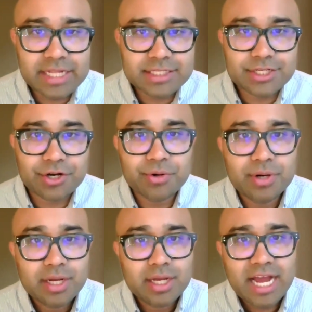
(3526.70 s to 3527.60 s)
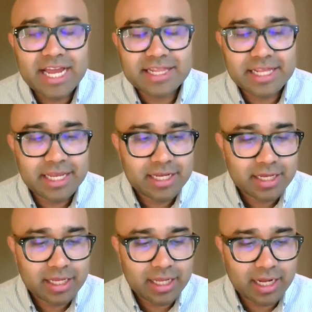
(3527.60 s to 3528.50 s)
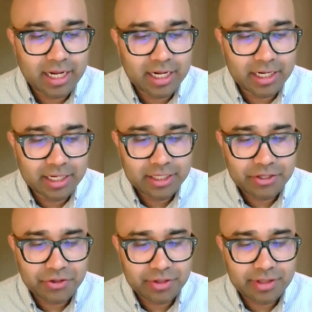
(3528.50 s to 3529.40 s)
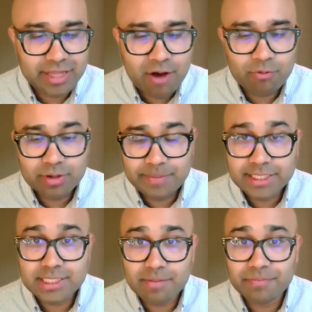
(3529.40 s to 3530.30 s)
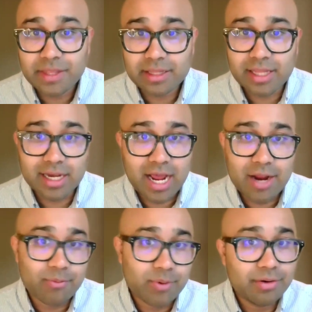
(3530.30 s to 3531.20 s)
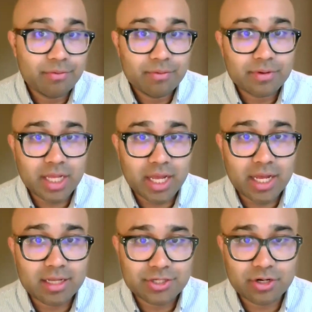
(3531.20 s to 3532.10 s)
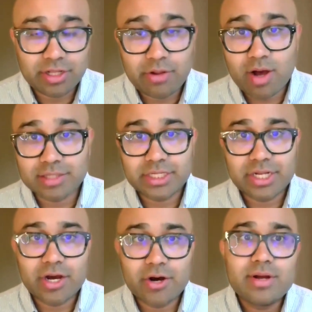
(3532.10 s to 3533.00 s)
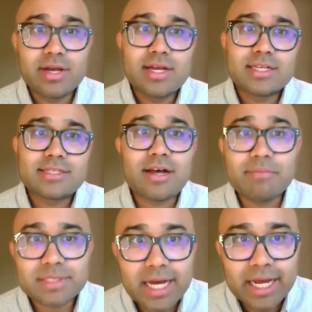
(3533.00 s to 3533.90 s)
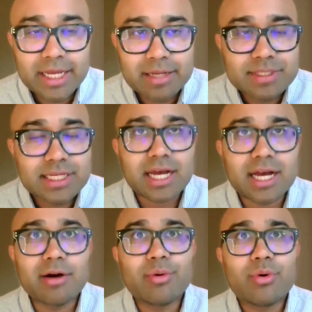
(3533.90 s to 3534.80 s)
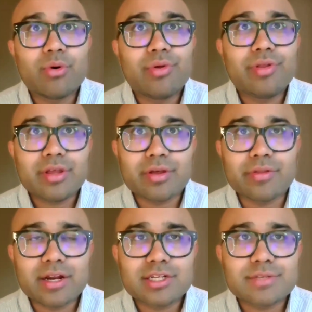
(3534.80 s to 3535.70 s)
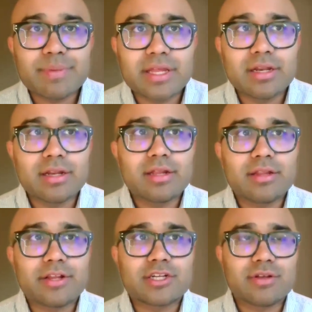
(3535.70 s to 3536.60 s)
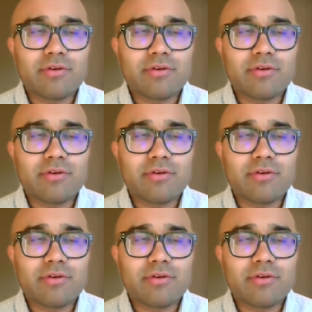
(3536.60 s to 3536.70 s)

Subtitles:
And so I think that would be something that I would certainly want to know. Sometimes, there's in